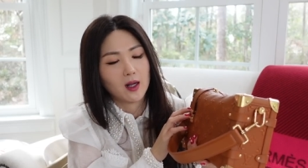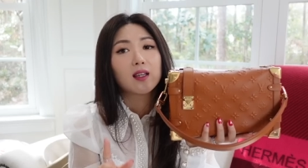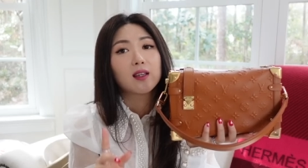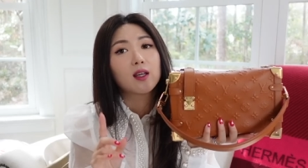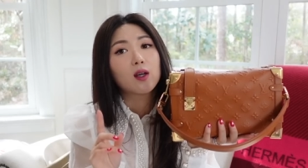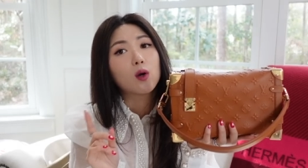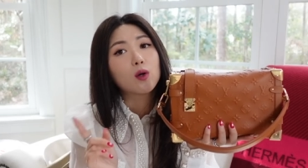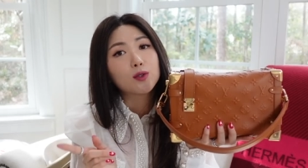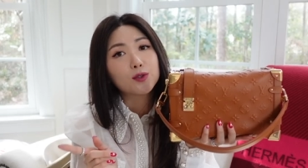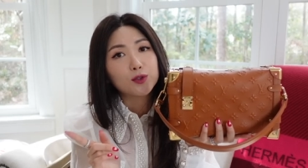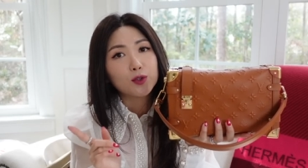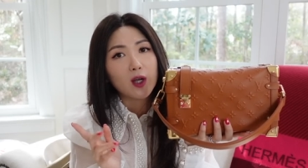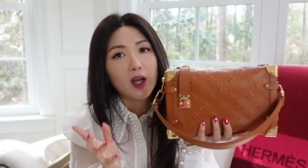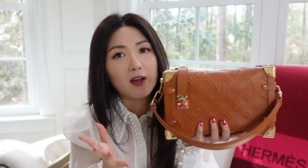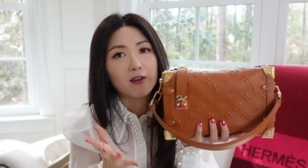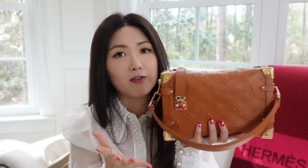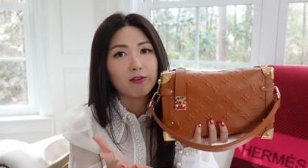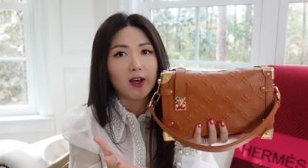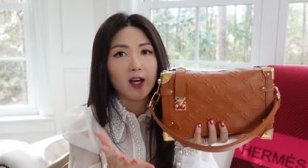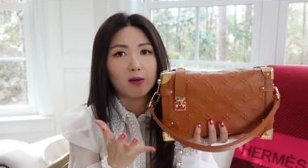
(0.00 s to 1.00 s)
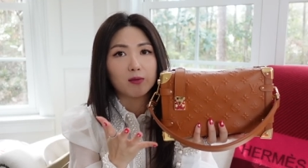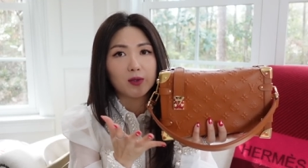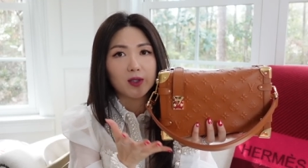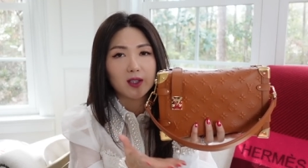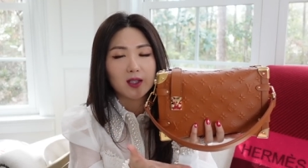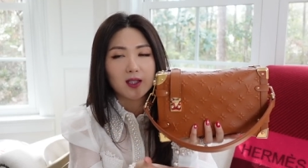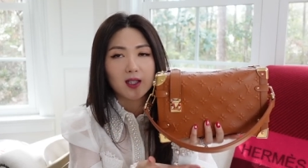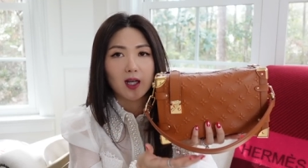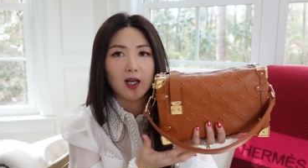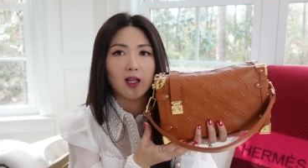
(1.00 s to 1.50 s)
They also have fabric
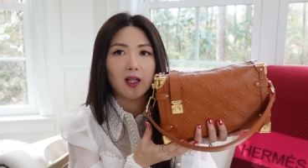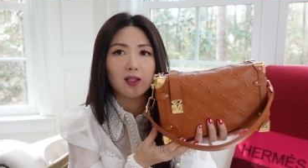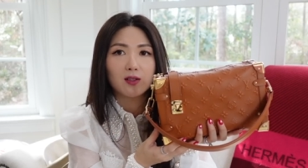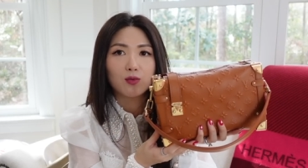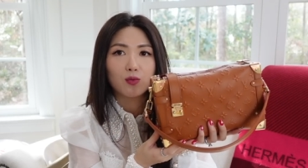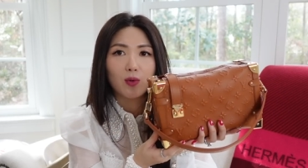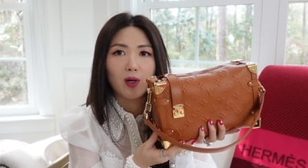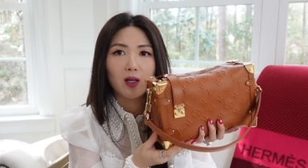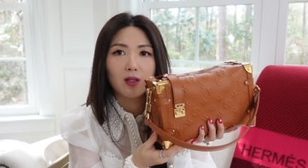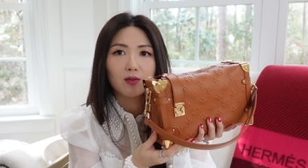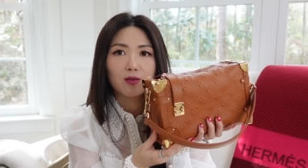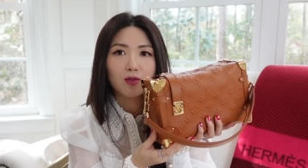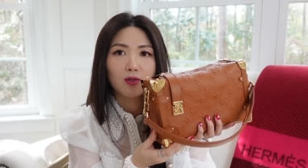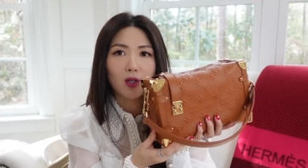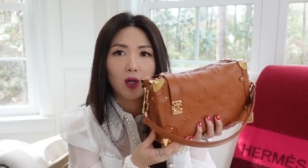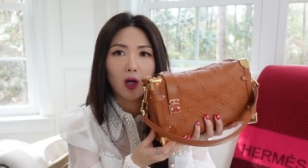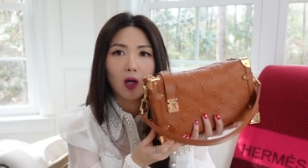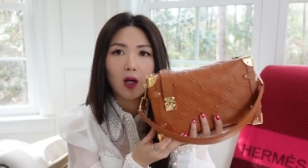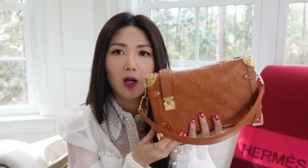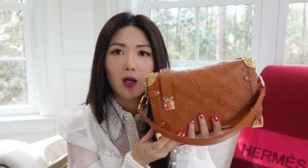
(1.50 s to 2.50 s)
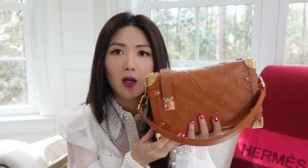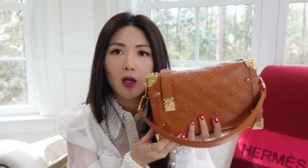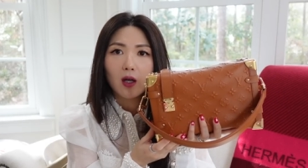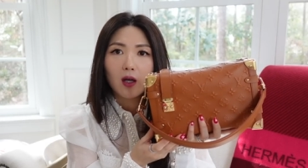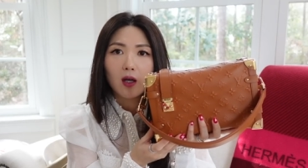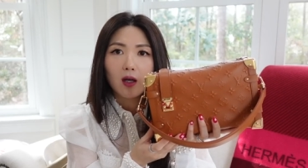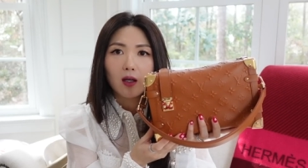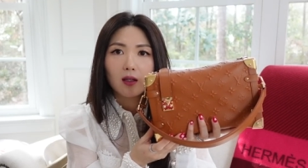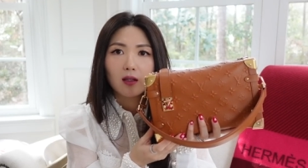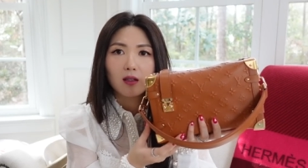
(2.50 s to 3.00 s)
style as well, so
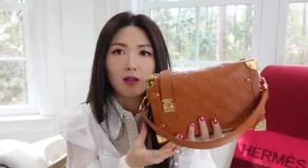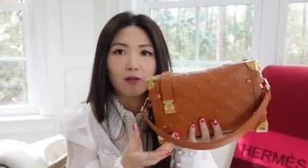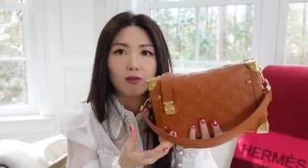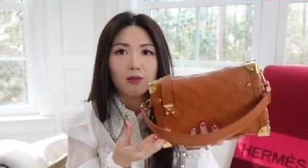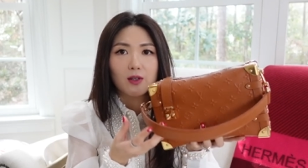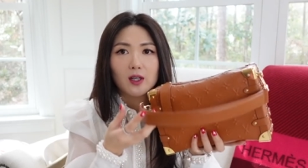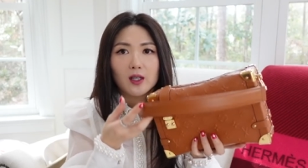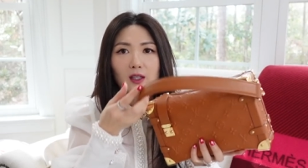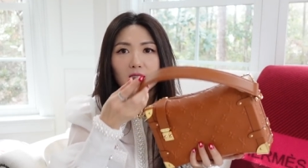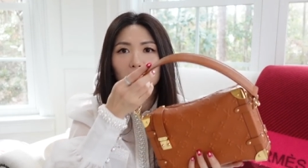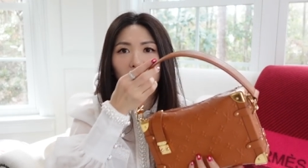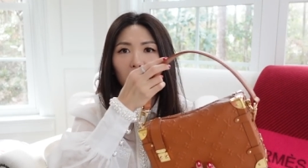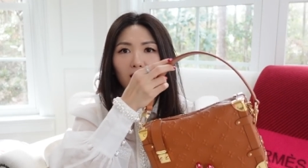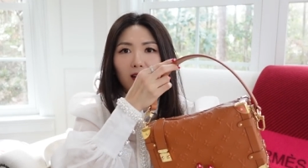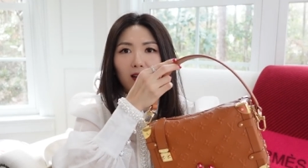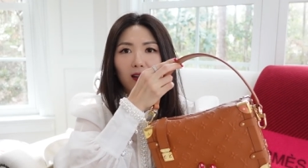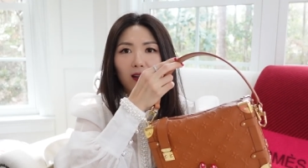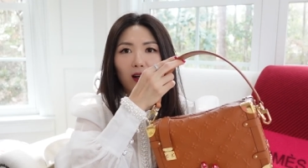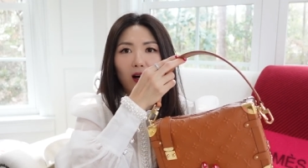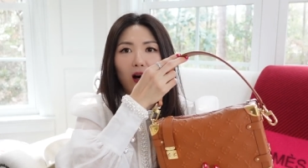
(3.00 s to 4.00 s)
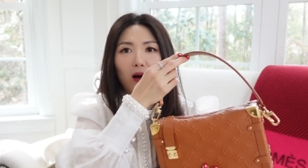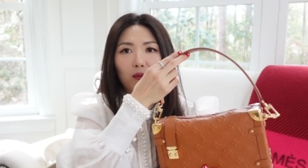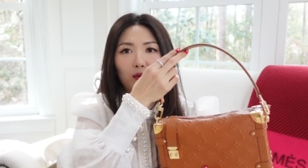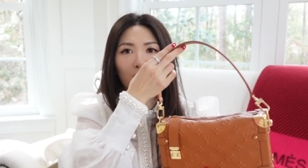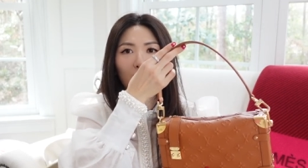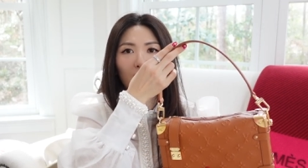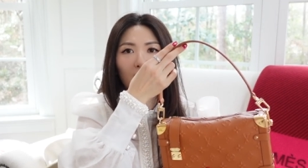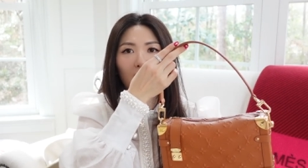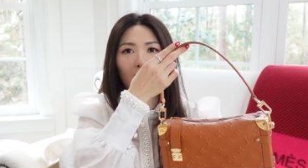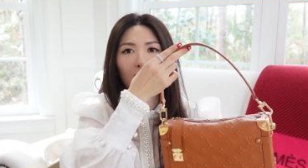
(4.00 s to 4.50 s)
different
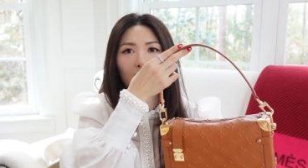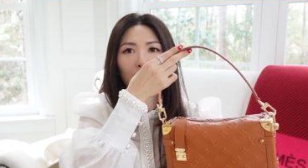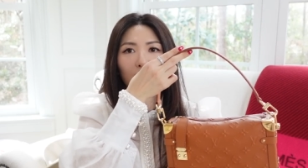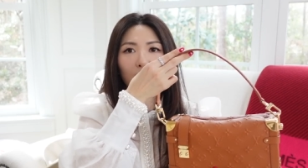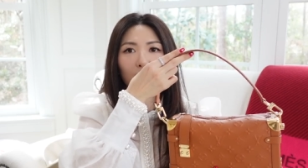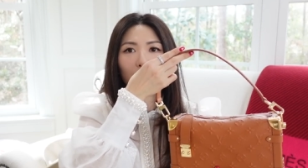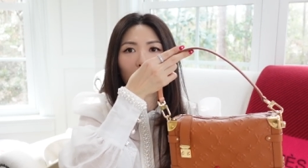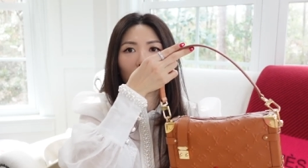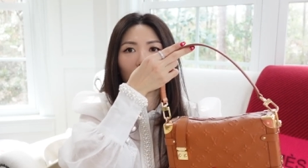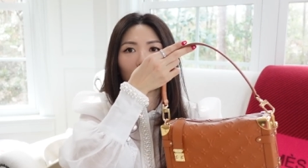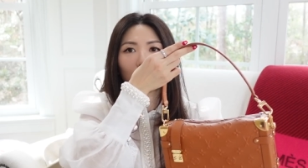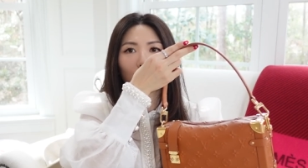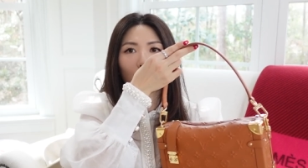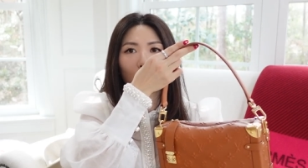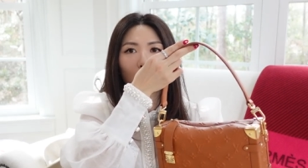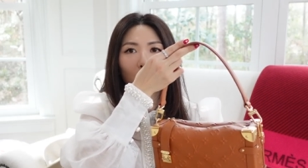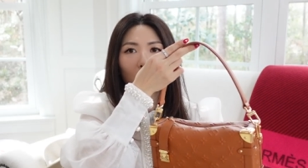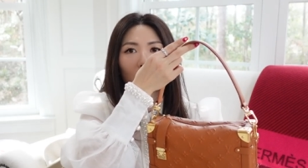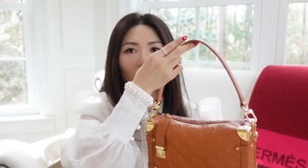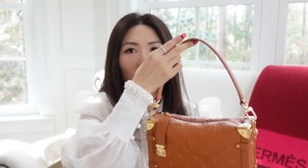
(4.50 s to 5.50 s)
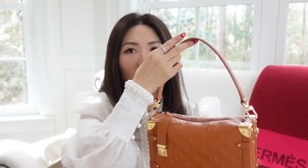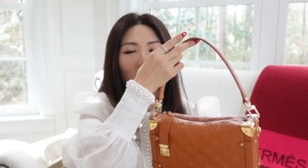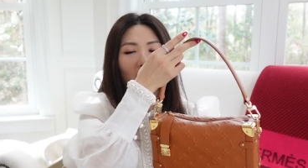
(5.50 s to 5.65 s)
option to go for.